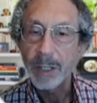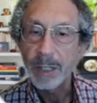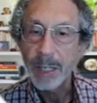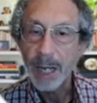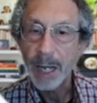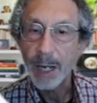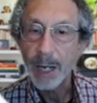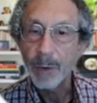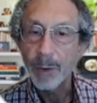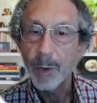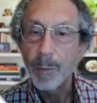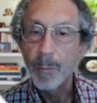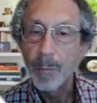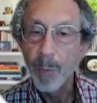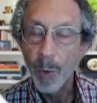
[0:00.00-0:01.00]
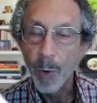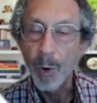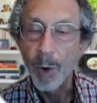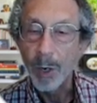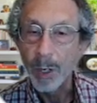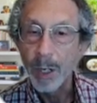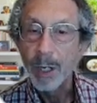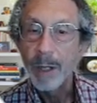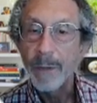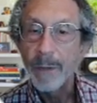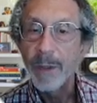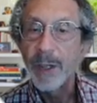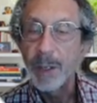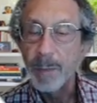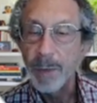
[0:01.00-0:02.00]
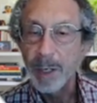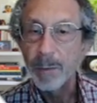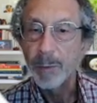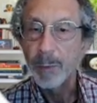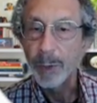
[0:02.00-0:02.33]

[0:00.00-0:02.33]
down more than the minimum